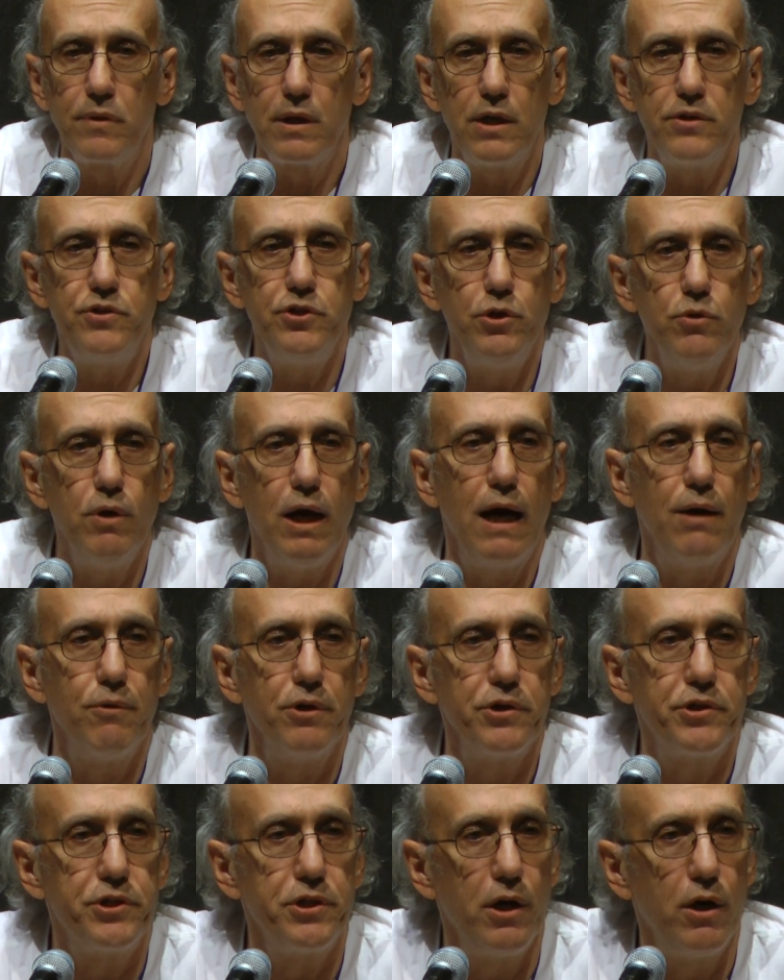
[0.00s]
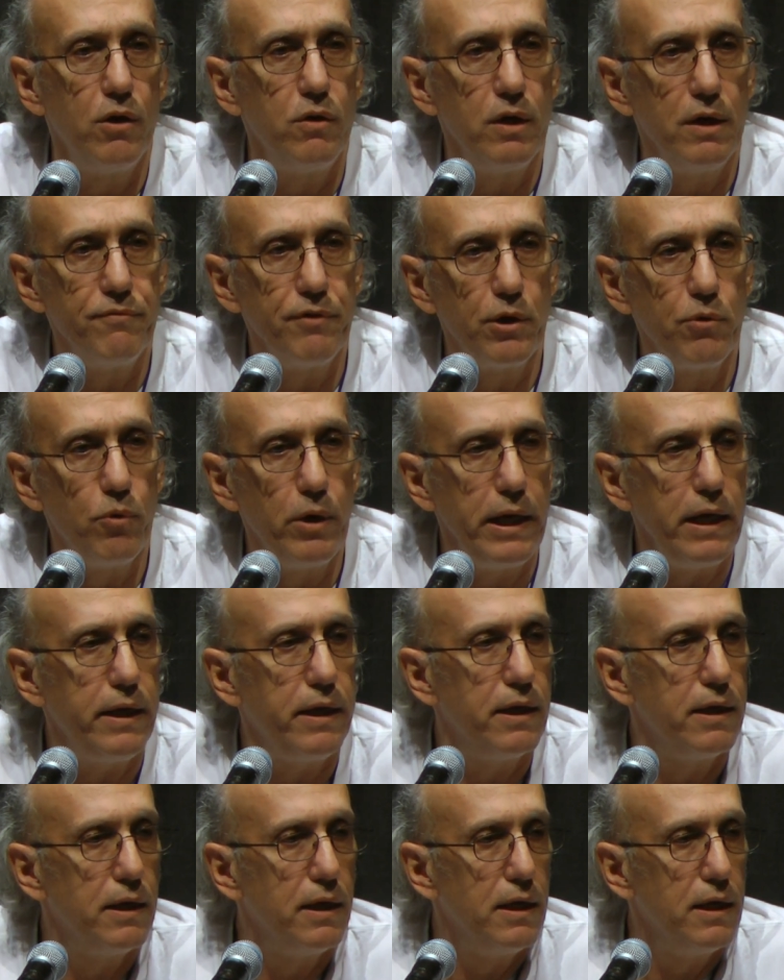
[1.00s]
a 2-hour show every
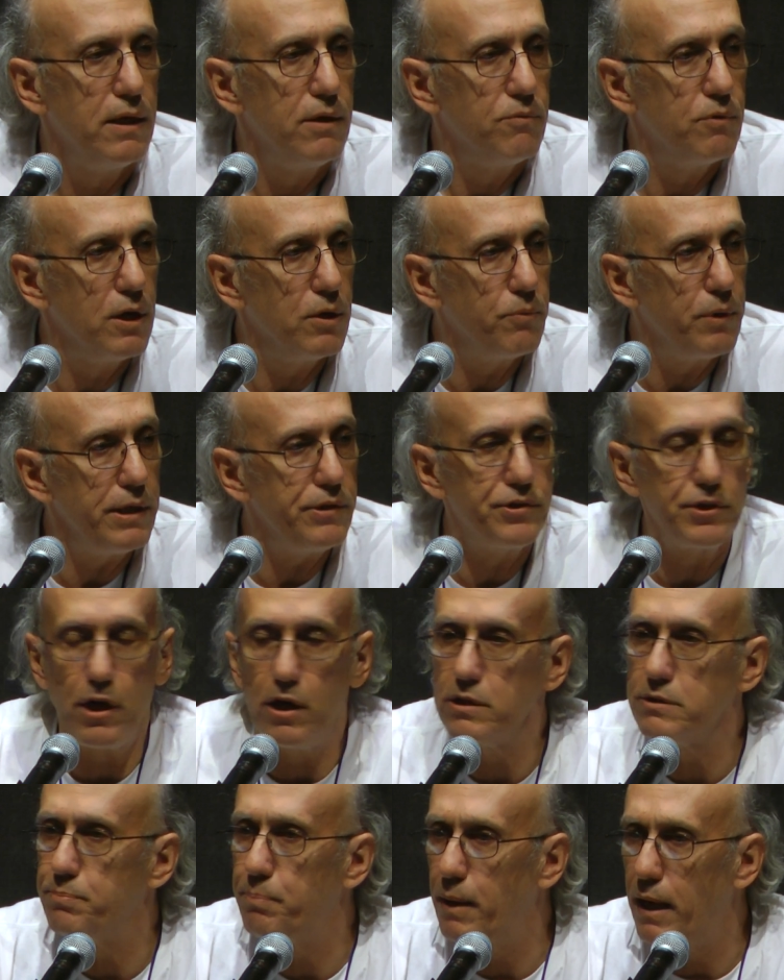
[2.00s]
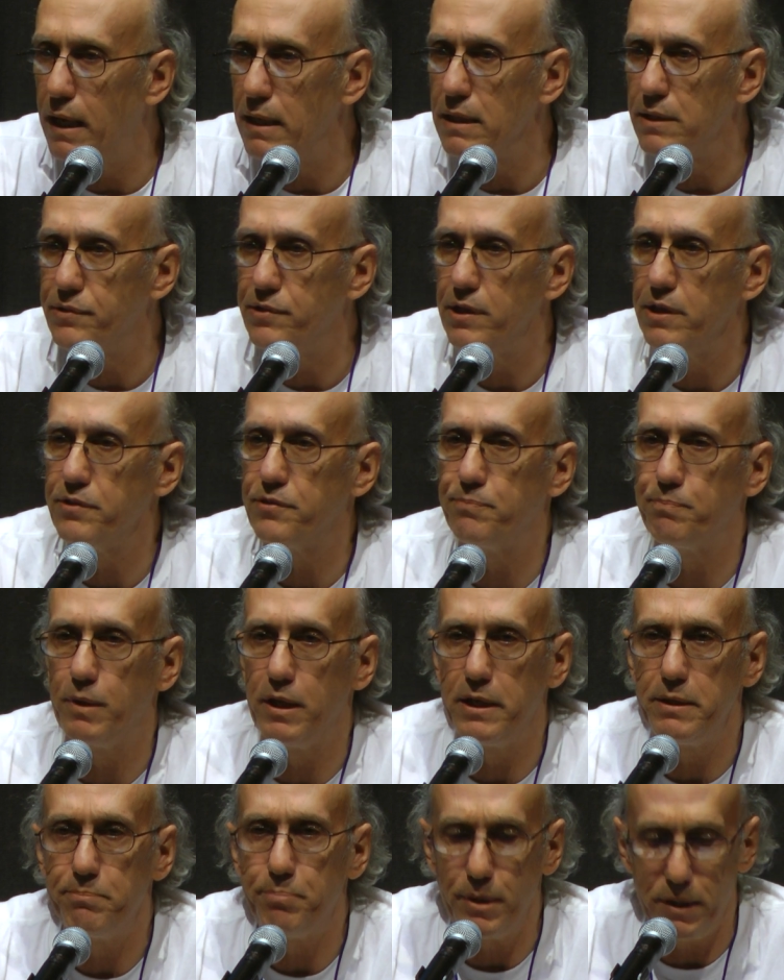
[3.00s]
week where we talked politics,
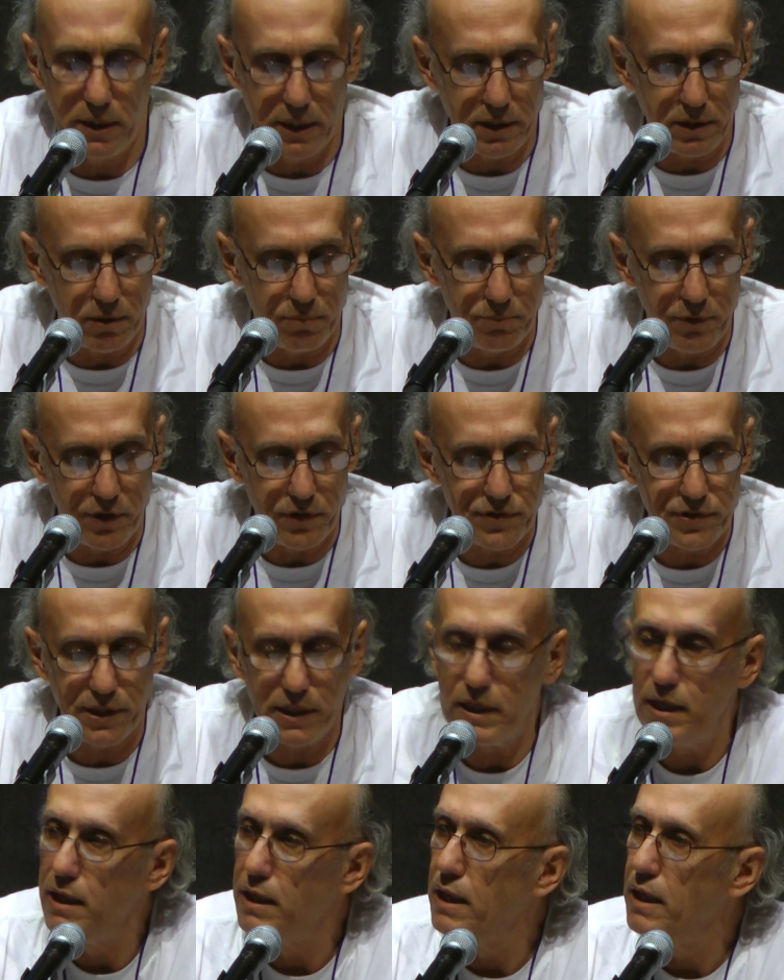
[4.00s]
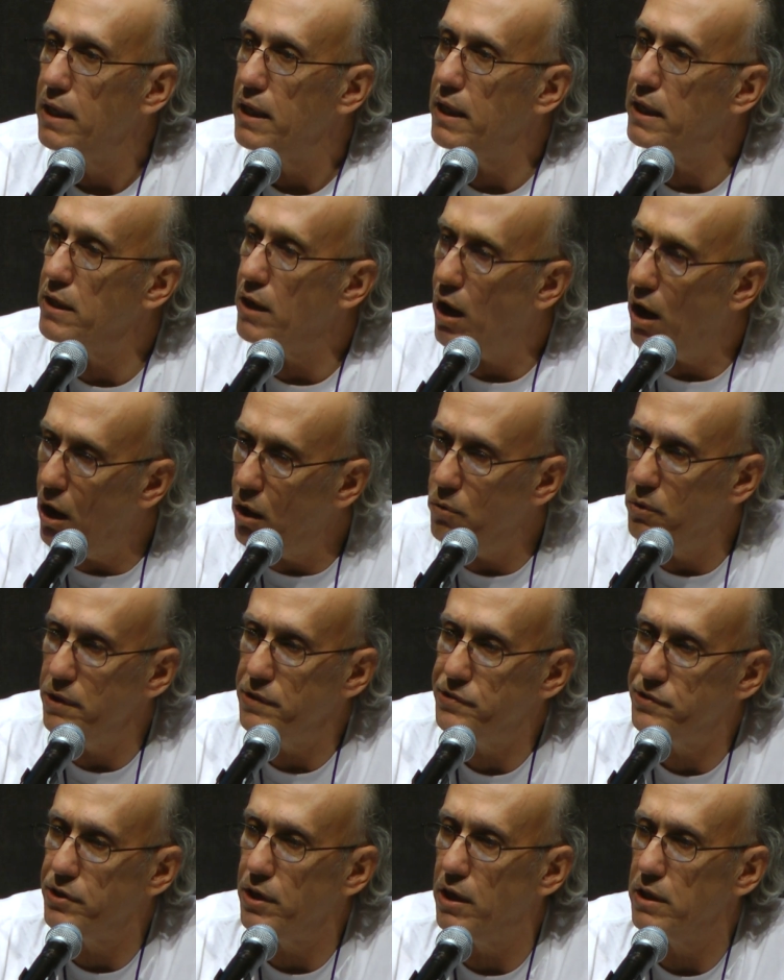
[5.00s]
played political music, and
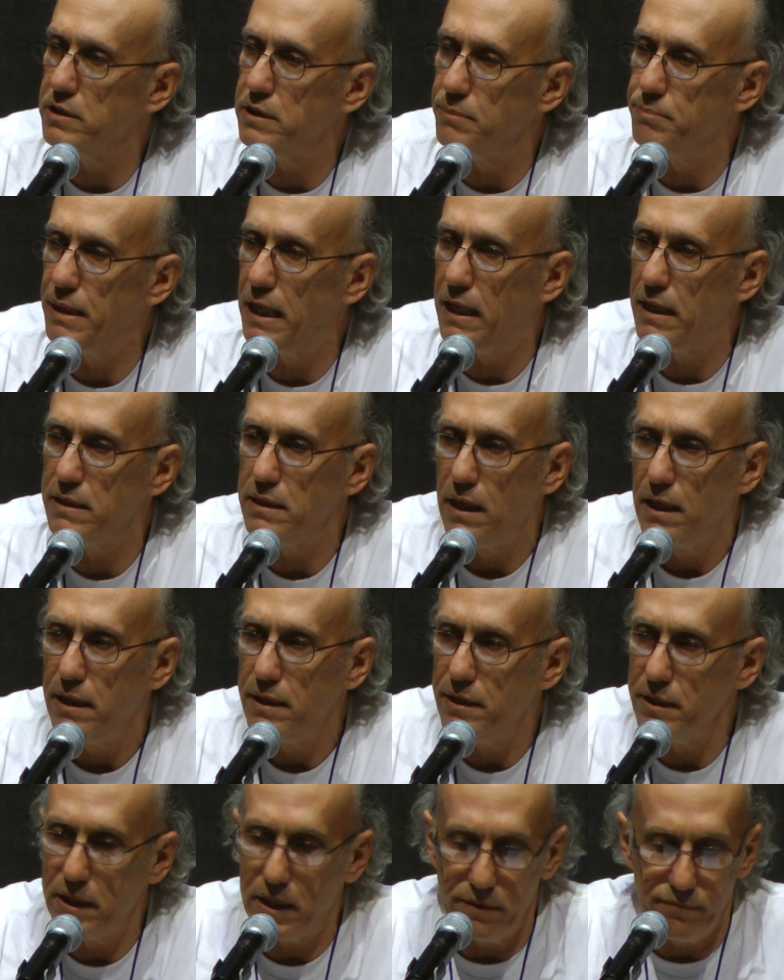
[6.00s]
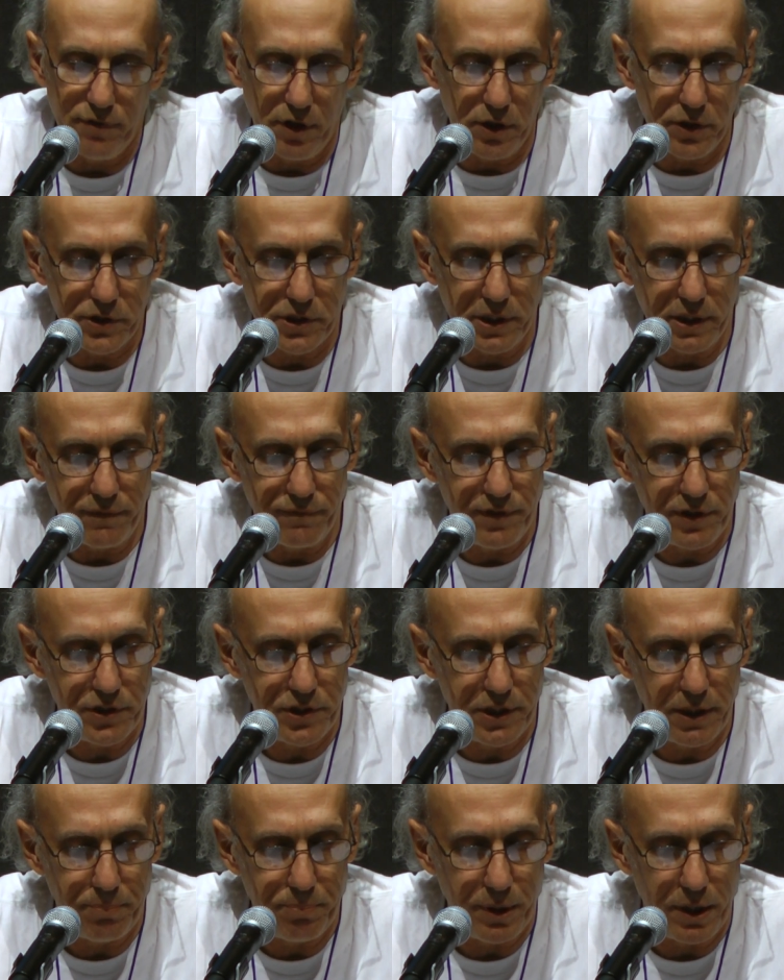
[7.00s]
always talked about the conversion of the
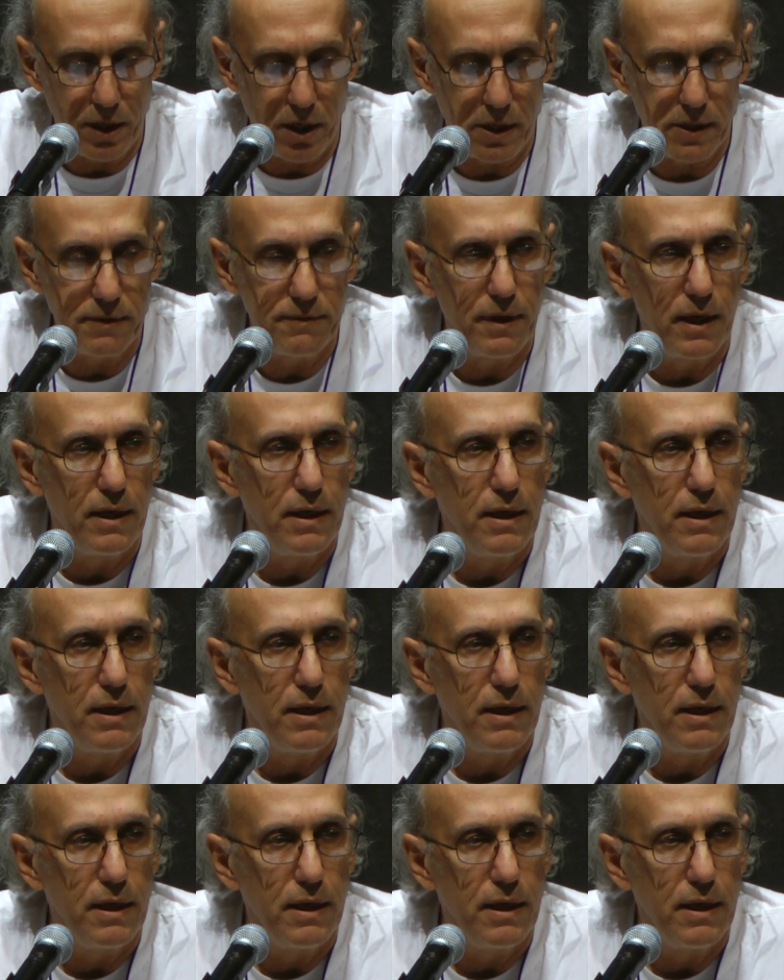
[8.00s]
shipyard.